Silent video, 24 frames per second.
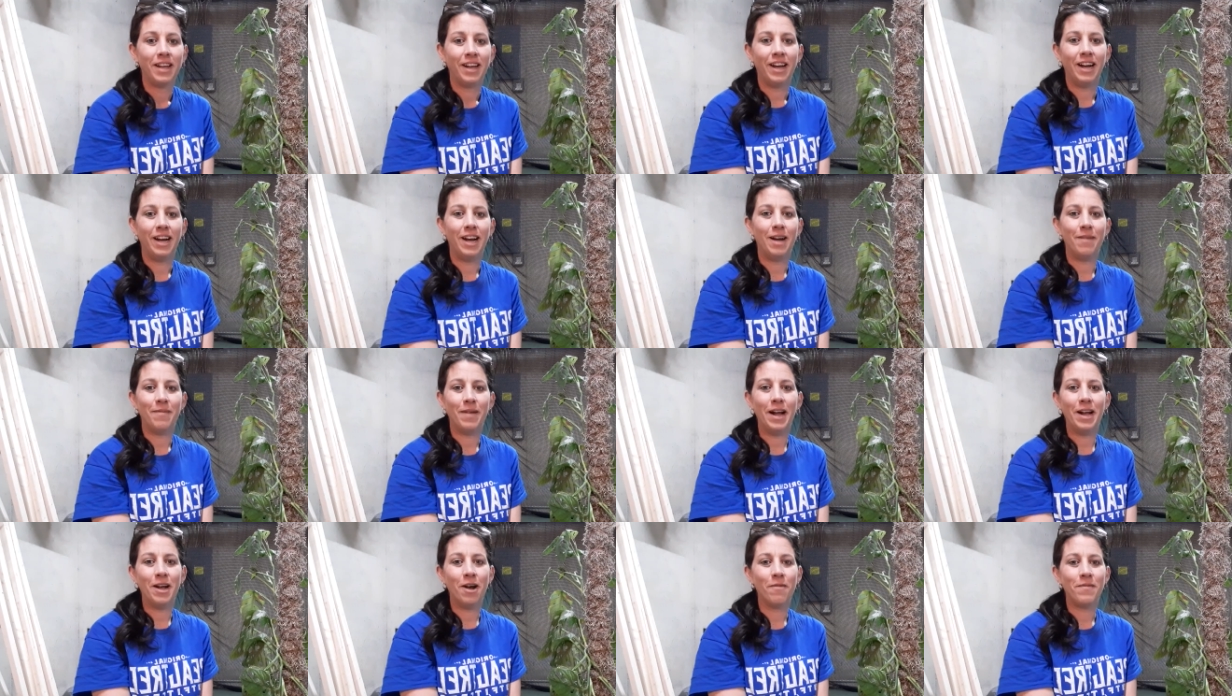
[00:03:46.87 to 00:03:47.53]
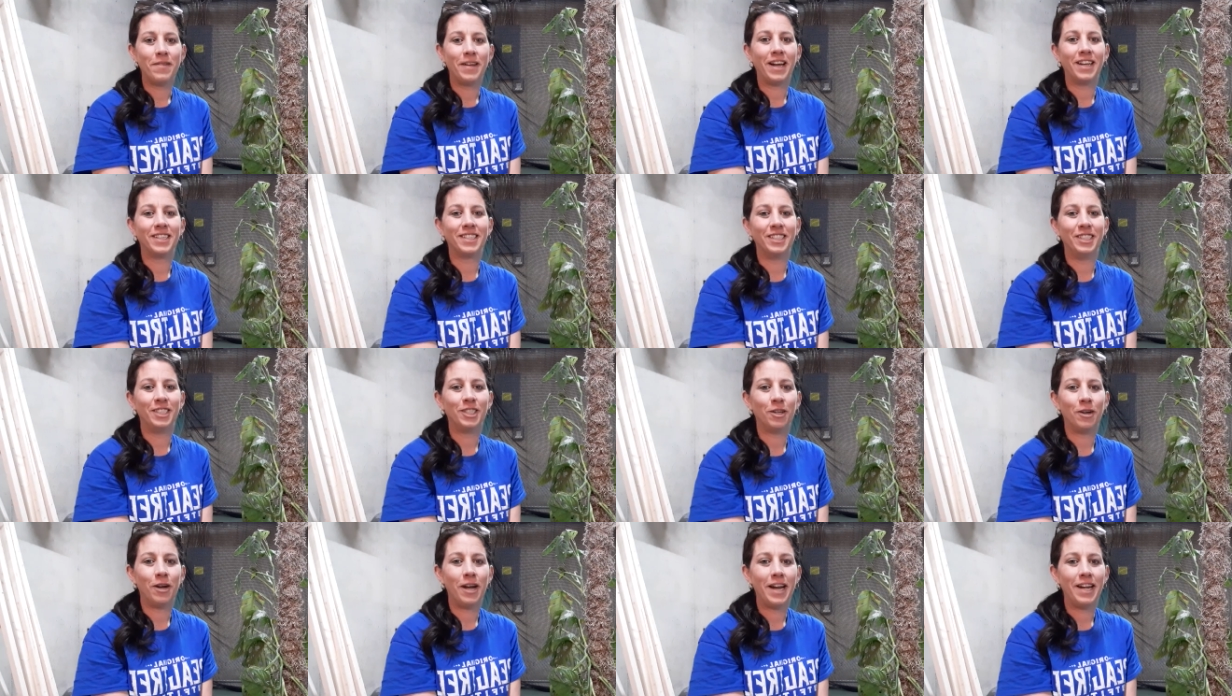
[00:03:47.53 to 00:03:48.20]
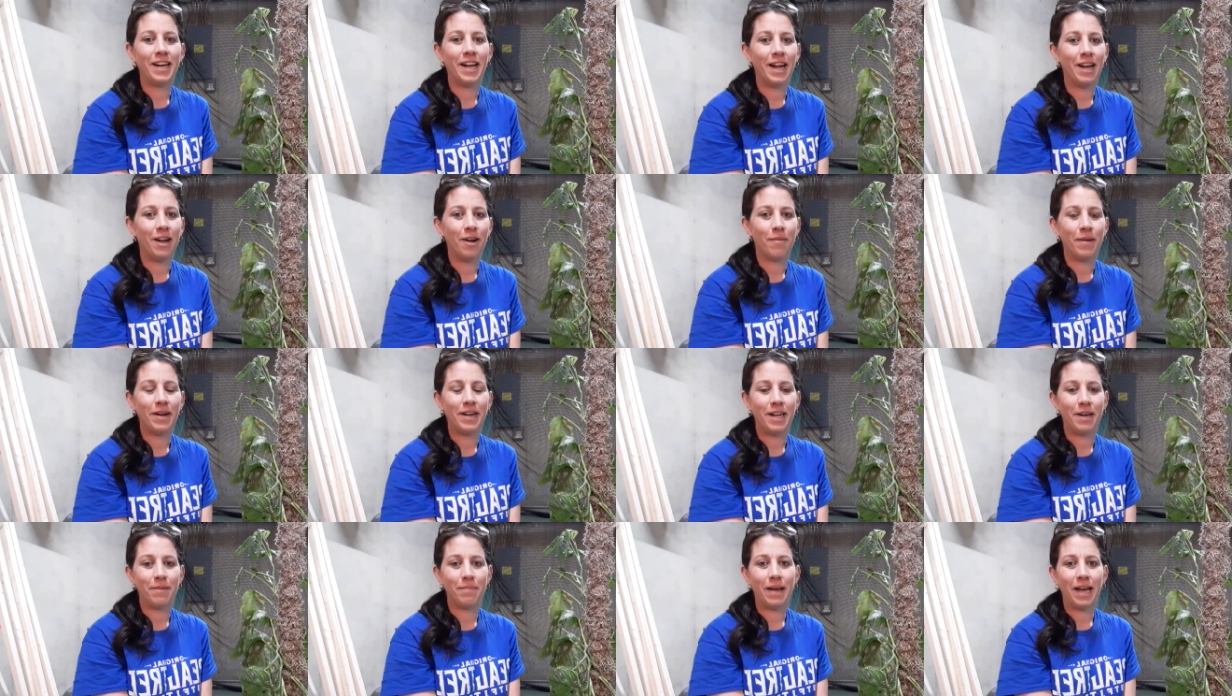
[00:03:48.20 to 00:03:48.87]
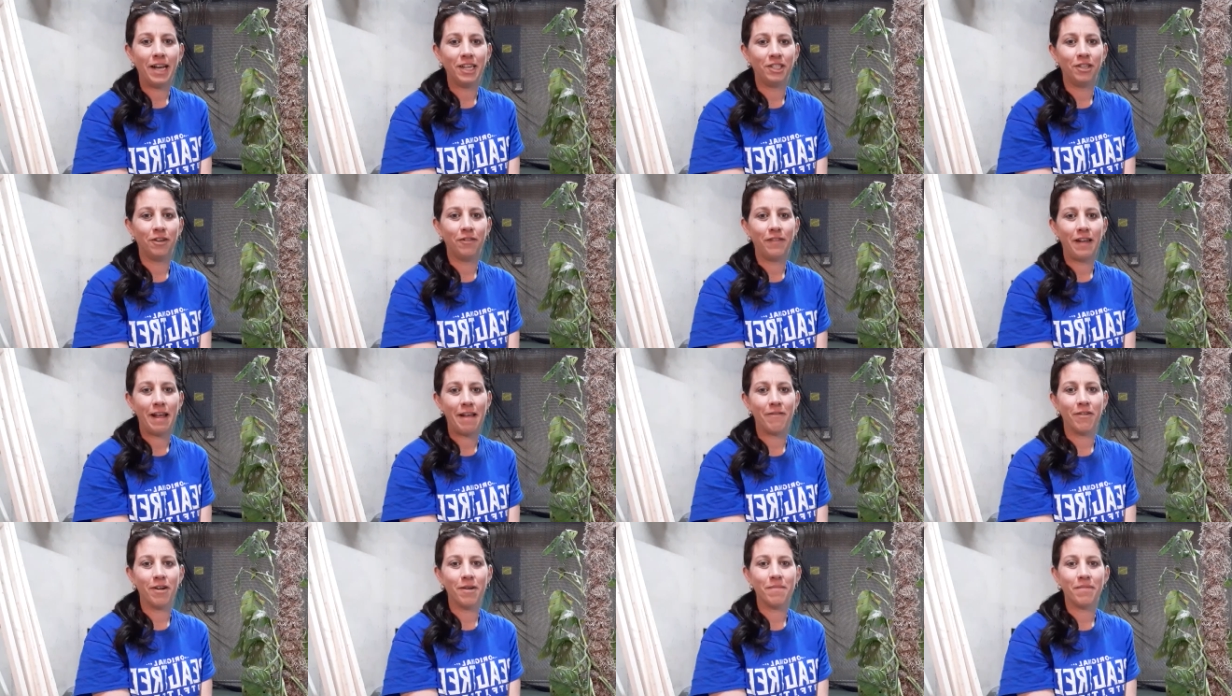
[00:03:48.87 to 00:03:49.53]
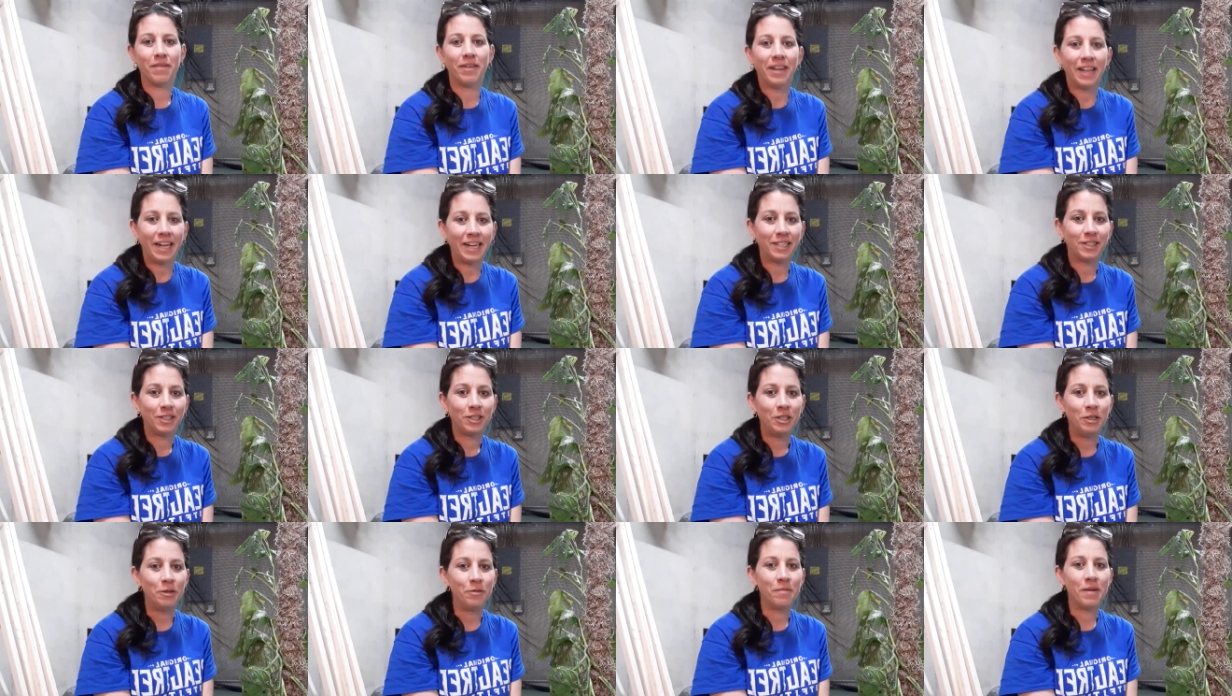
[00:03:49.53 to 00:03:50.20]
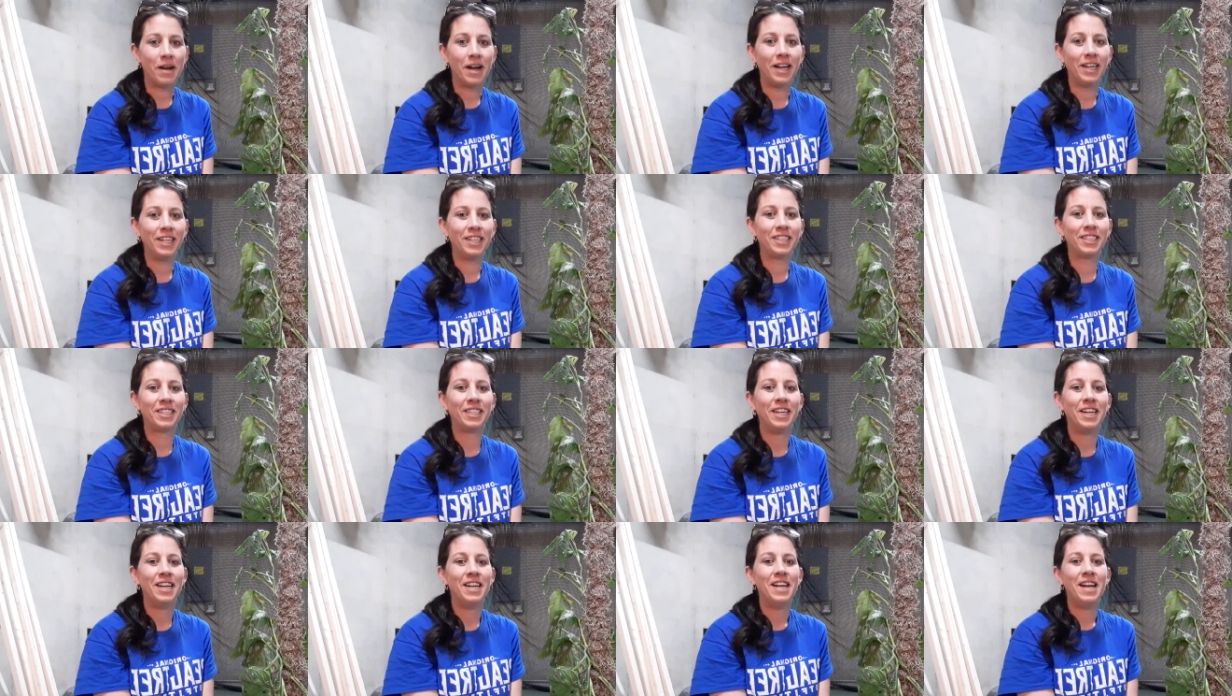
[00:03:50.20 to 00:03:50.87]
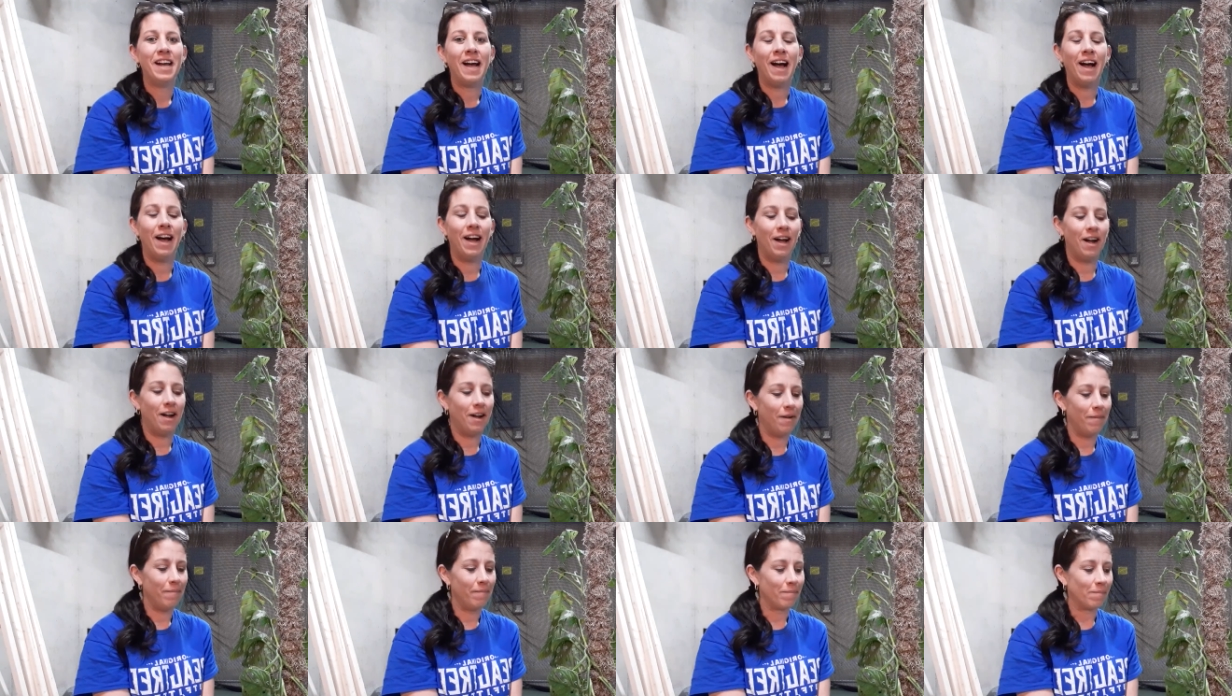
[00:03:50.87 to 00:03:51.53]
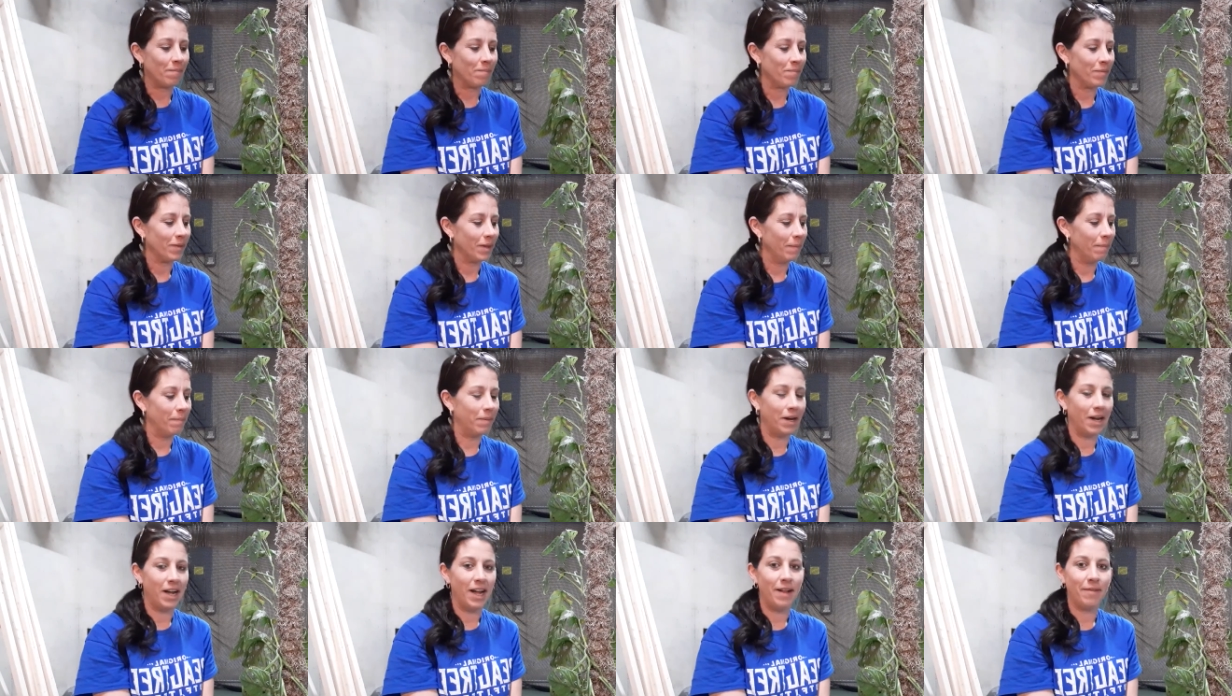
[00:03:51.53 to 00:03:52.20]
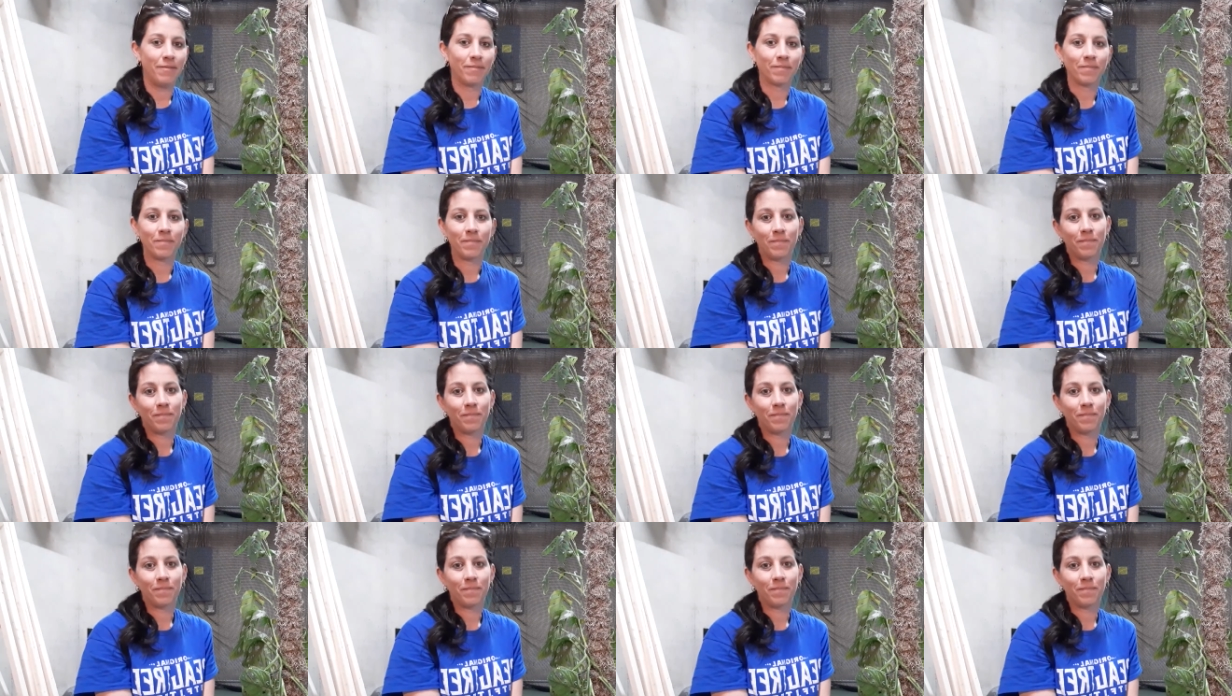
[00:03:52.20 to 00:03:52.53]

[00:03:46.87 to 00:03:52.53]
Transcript: Um, I hope you guys enjoyed. I hope I didn't bash your favorite plant too much. Um, but